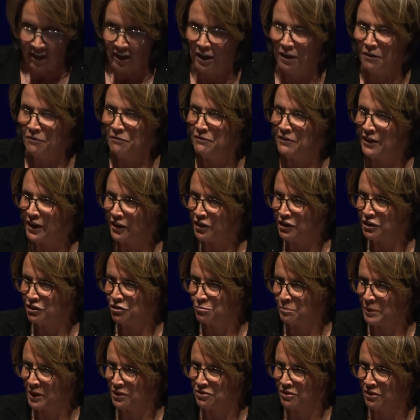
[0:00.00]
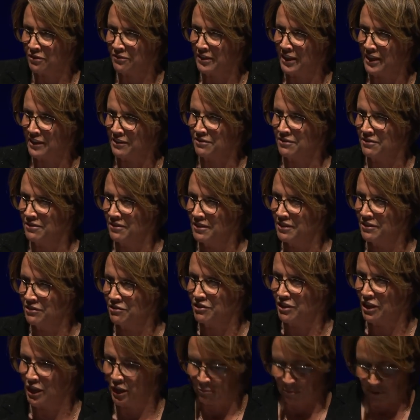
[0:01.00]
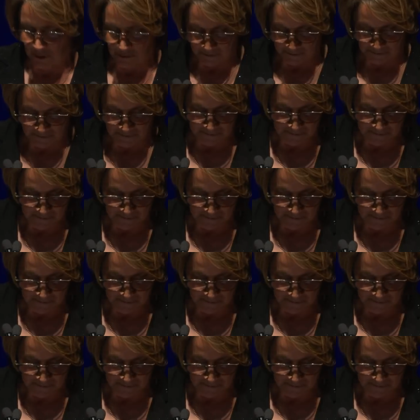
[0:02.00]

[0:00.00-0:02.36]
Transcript: A very special thanks to this table,